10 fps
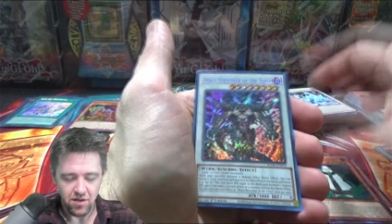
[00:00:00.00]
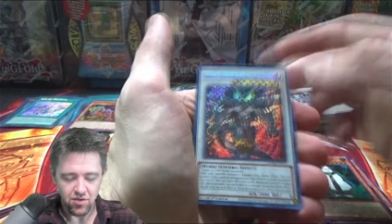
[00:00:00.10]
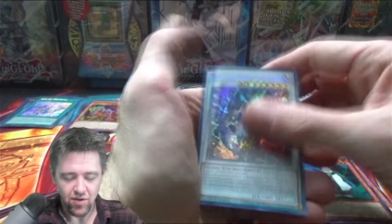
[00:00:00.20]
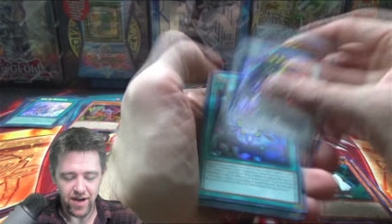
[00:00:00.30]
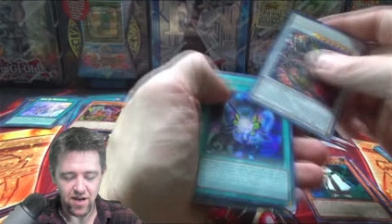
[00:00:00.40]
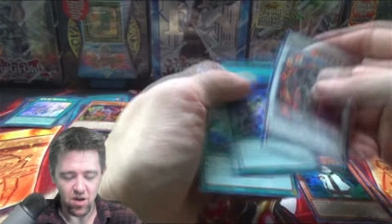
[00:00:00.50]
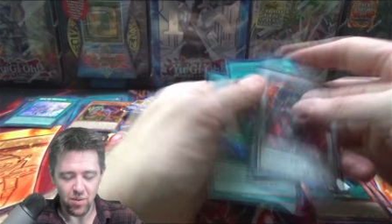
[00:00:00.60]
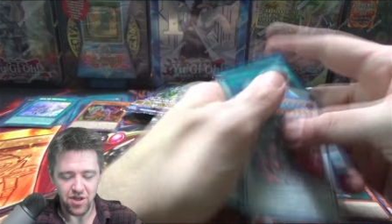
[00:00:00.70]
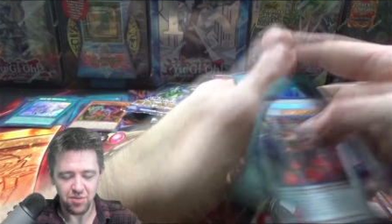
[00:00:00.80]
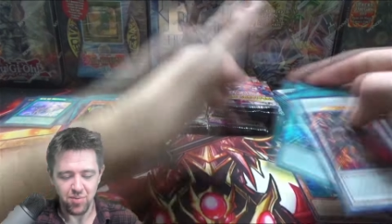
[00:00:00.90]
Draco, we
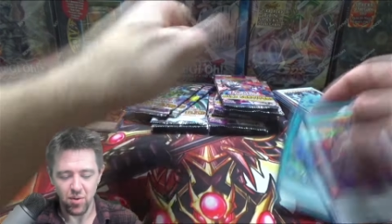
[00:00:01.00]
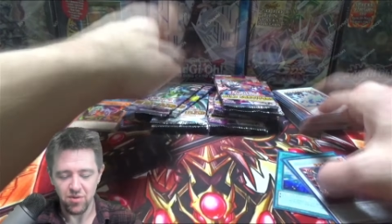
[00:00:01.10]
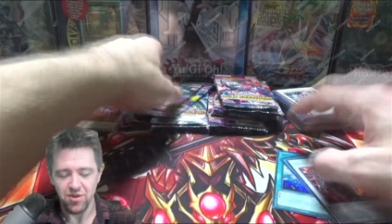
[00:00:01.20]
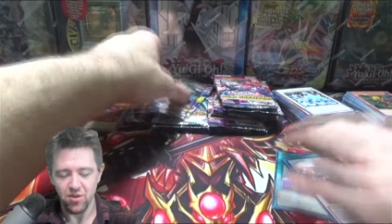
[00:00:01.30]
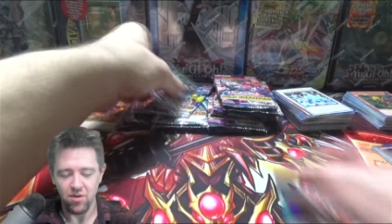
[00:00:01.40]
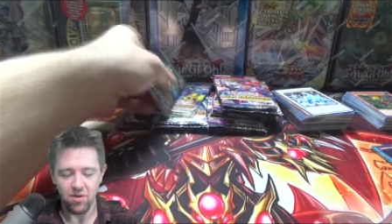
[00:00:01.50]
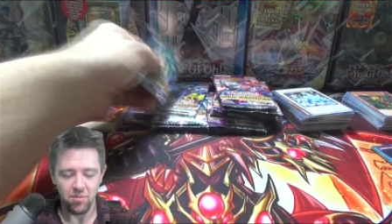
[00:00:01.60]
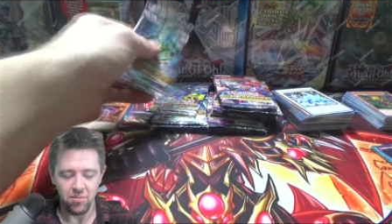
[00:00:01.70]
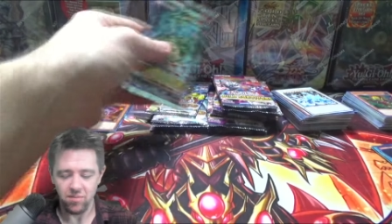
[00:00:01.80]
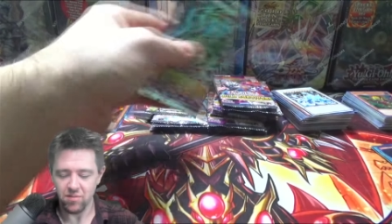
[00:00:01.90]
just pulled you. Home.
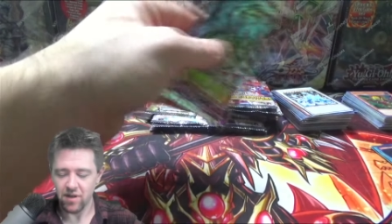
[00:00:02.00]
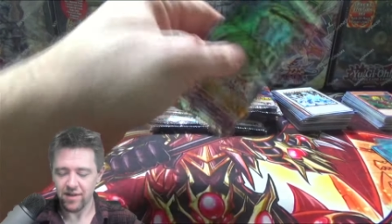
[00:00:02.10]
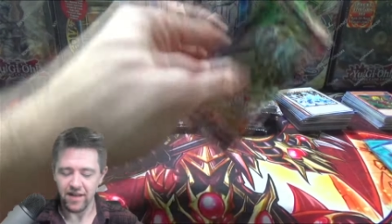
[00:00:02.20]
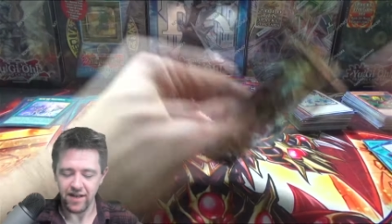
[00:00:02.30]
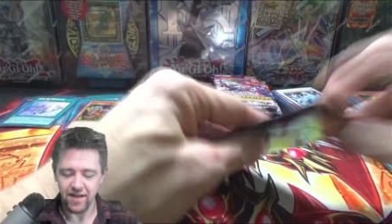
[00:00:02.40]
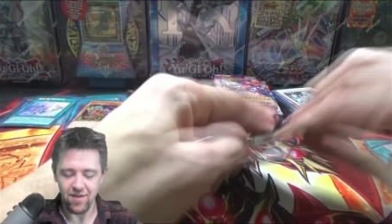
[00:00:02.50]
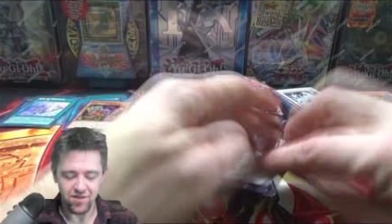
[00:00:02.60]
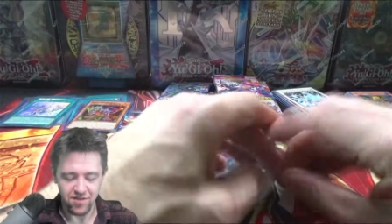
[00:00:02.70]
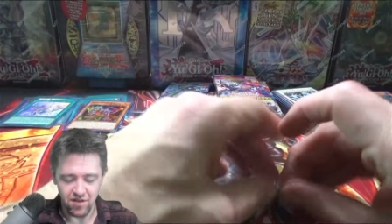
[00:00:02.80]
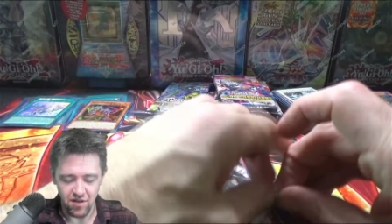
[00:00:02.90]
I like never
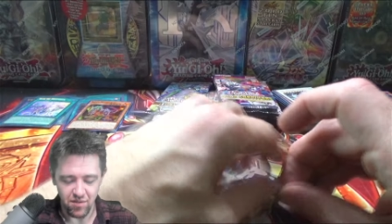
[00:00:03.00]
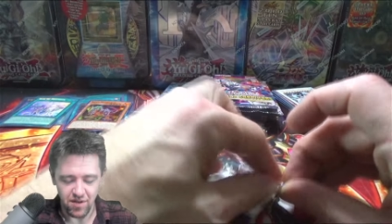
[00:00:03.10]
see you,